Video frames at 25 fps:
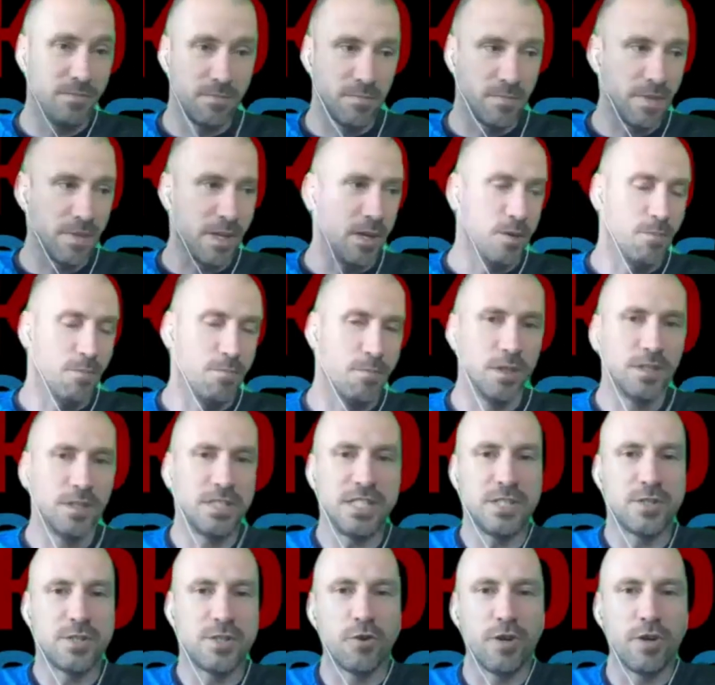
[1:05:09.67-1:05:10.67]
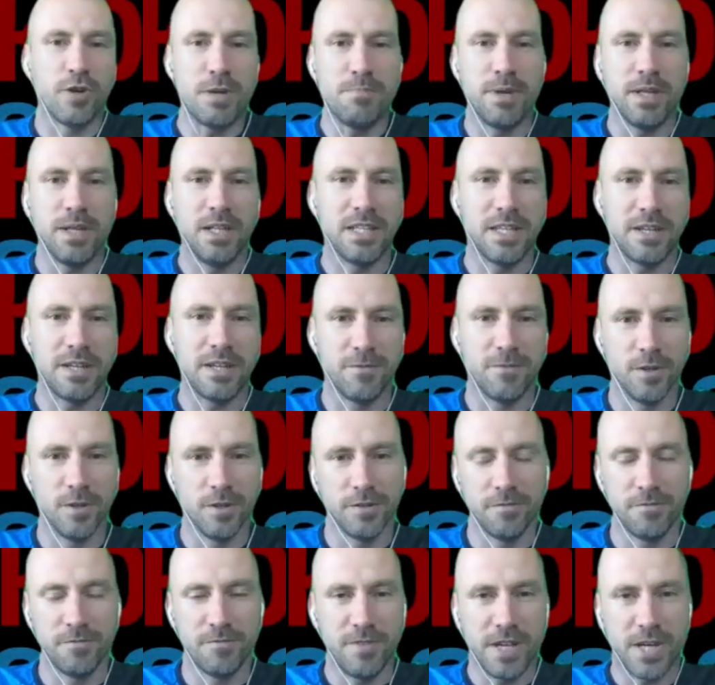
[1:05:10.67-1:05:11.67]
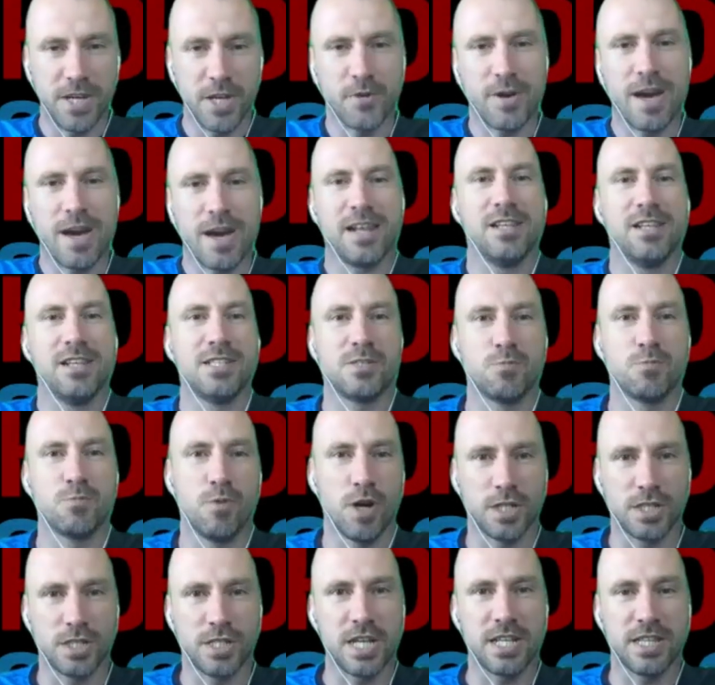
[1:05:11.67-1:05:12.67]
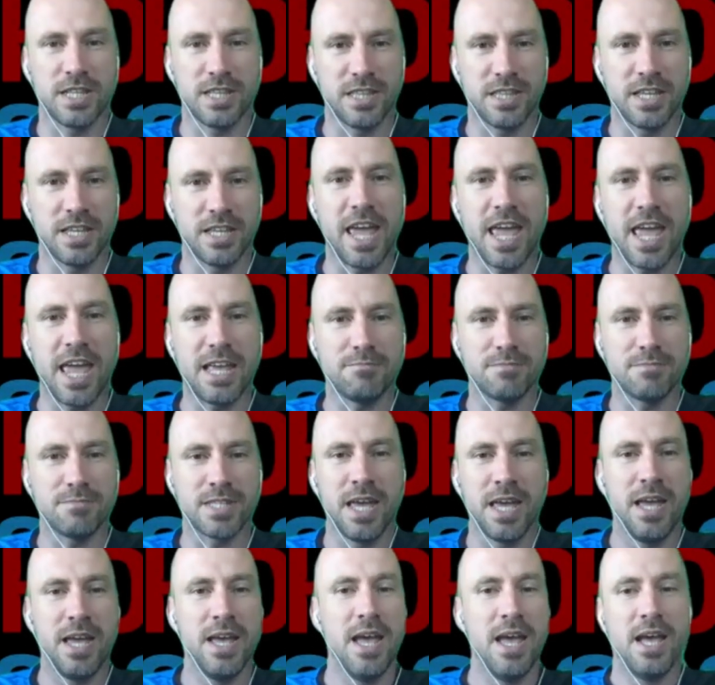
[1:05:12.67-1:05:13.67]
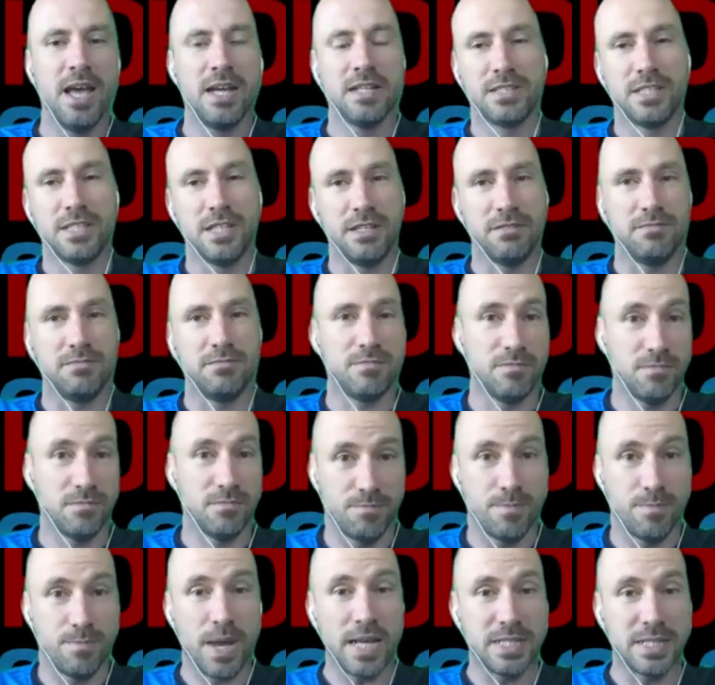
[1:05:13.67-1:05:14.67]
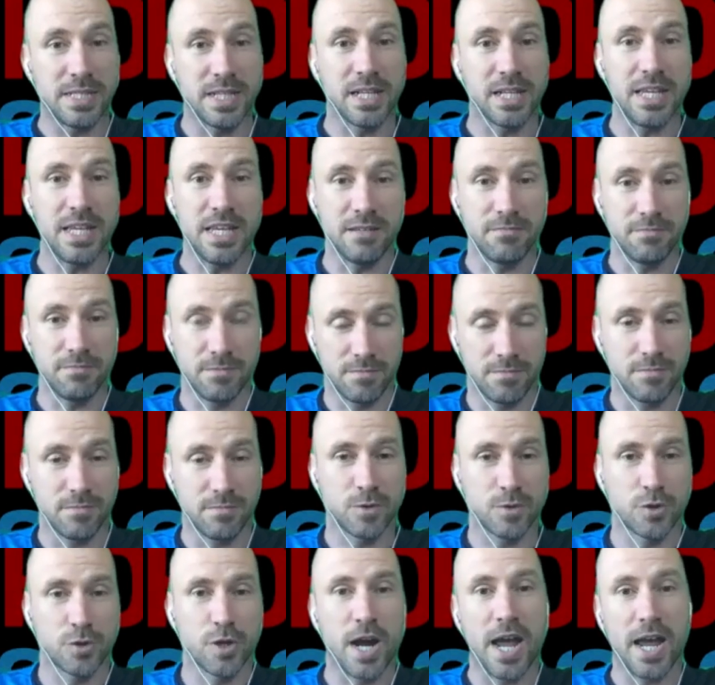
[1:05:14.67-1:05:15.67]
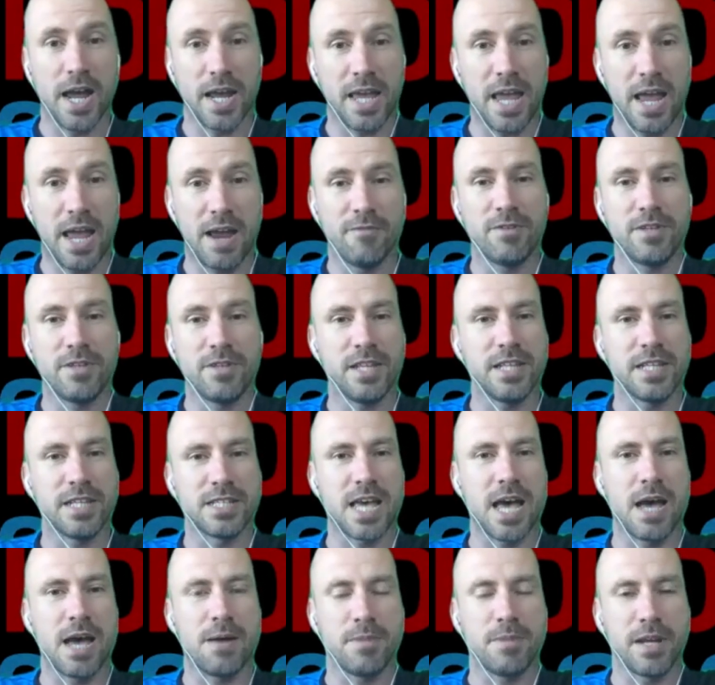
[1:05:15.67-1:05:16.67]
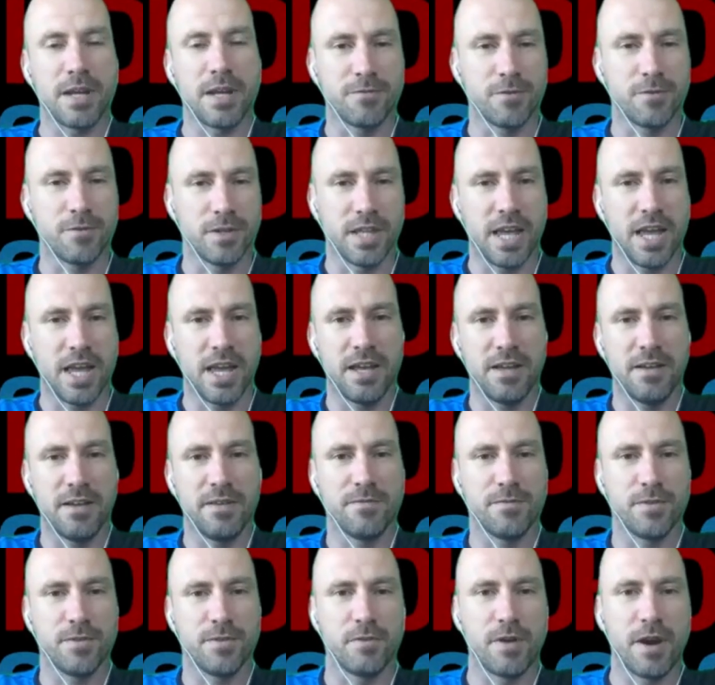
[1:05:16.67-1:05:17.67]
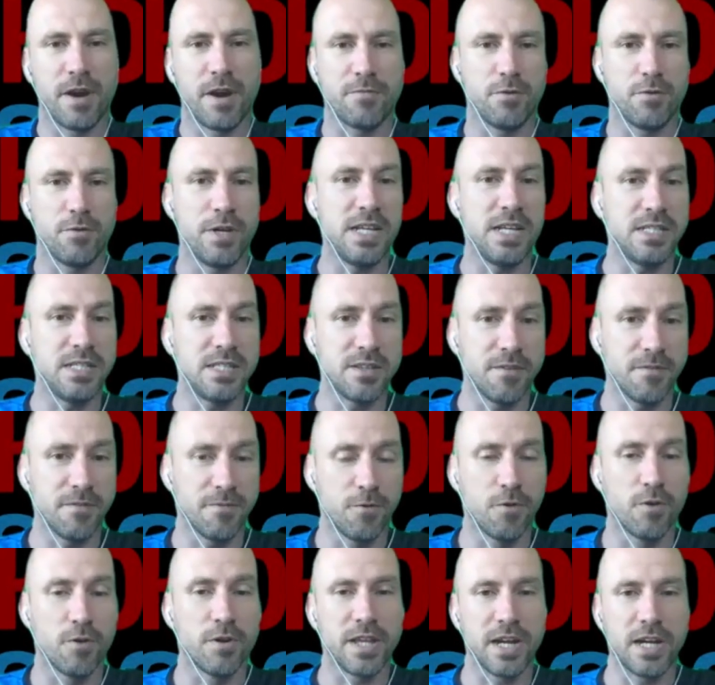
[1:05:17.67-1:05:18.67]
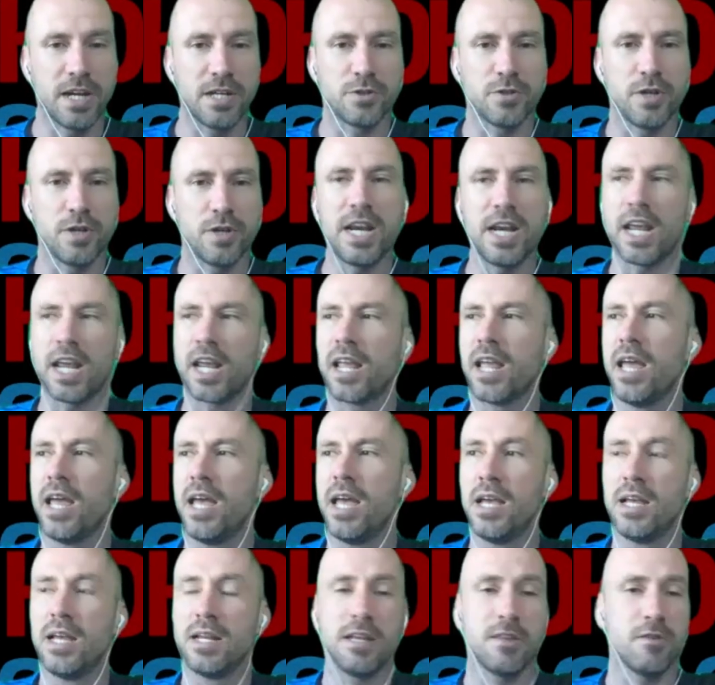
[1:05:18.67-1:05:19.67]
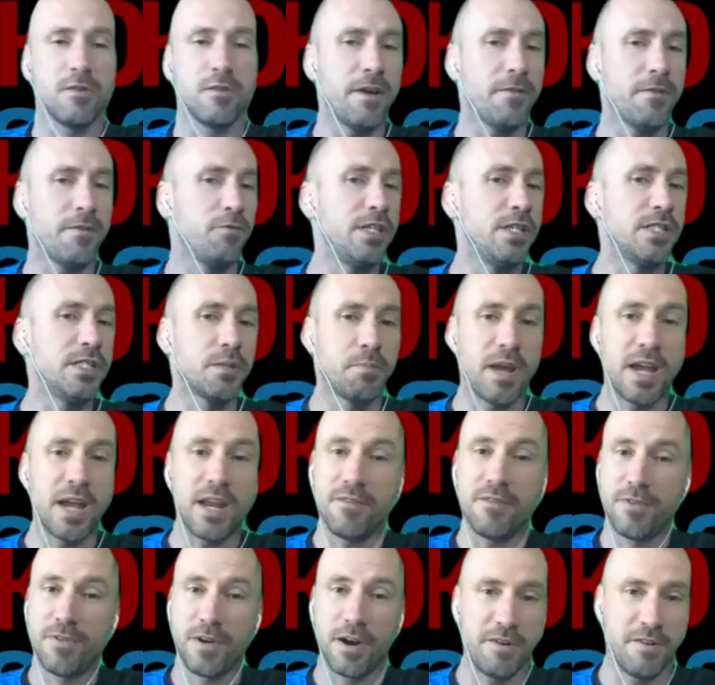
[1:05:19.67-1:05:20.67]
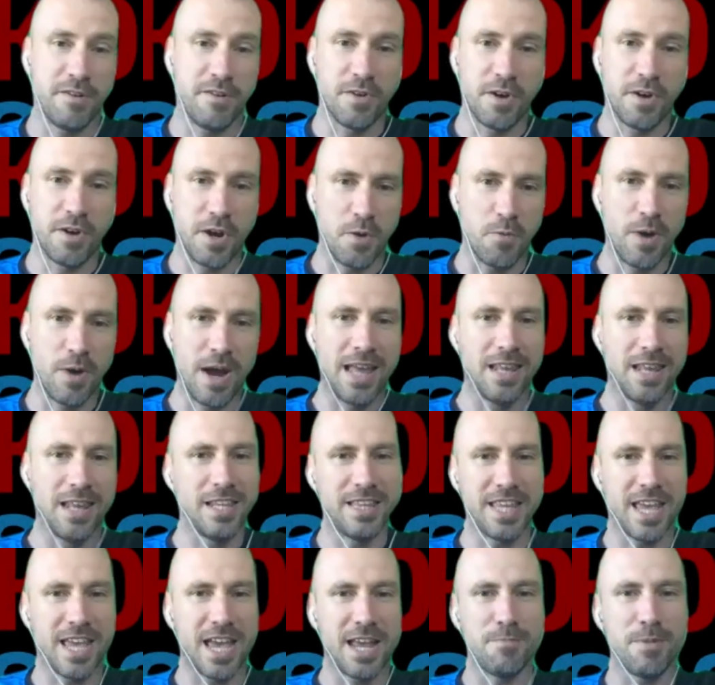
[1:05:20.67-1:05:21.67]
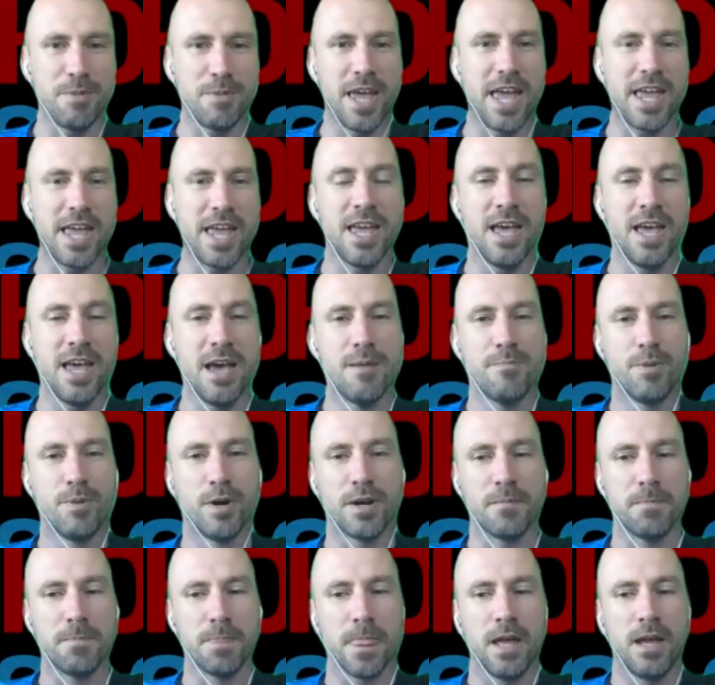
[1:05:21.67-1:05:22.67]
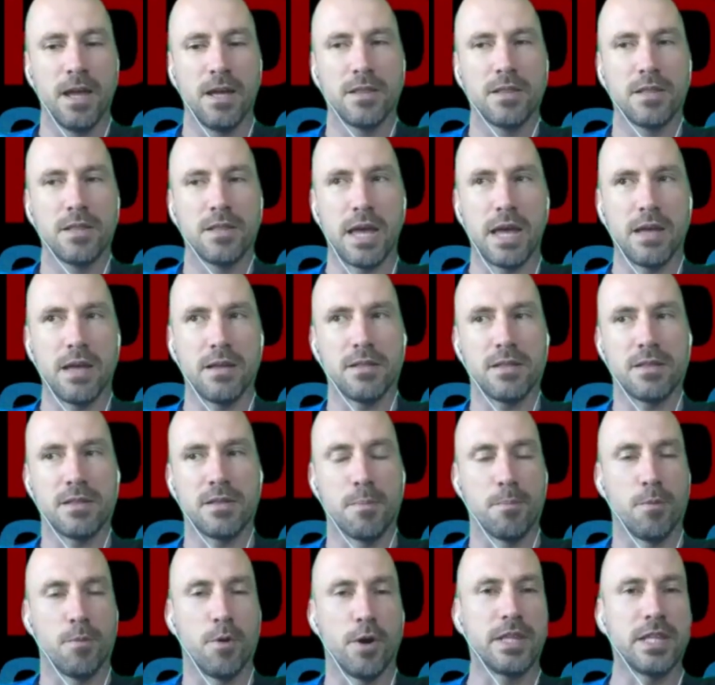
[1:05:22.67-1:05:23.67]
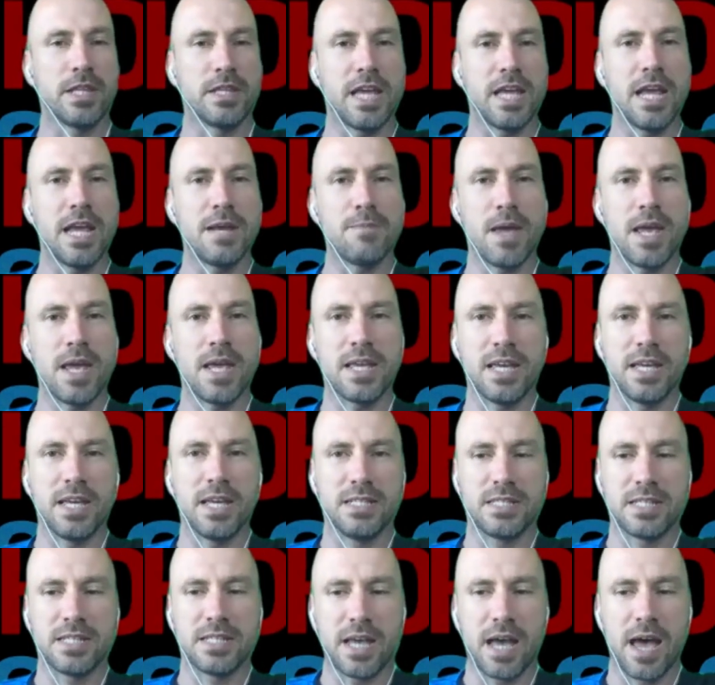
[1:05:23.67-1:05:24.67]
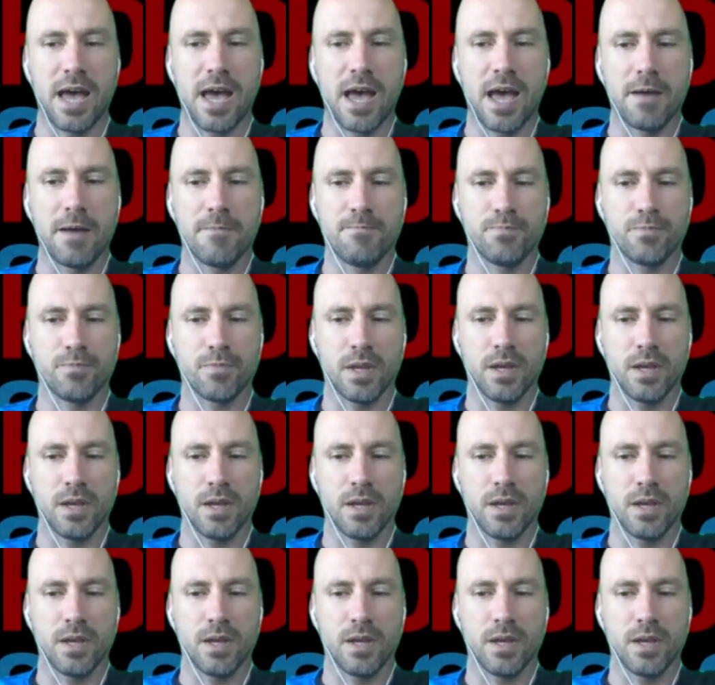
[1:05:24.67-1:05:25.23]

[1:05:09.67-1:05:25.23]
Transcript: you know, multi-story building full of video analysts watching the games to basically track everything that's happening for the for the referees for their training. Now the referees are paid very, very well in the N B A, but the the point that they'd make is um,